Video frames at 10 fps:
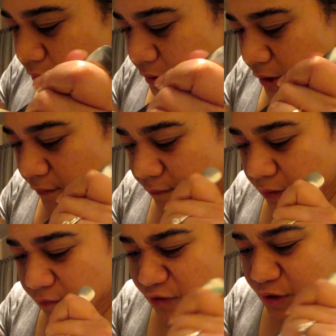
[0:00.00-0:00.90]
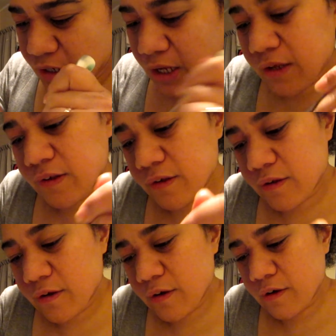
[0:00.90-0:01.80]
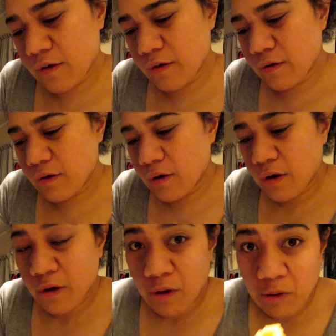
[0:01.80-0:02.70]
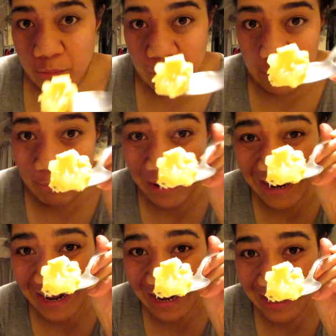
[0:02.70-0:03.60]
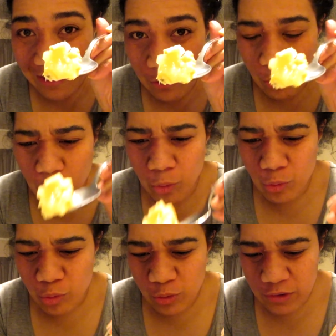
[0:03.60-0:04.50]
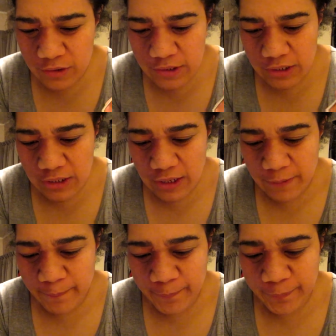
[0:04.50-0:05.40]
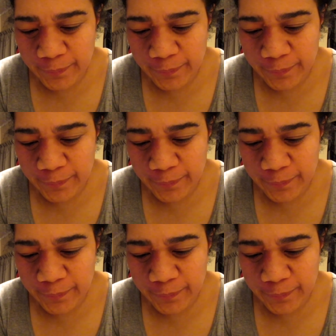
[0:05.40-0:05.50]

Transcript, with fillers: So give it a taste. Bit of pie. Ooh, see that.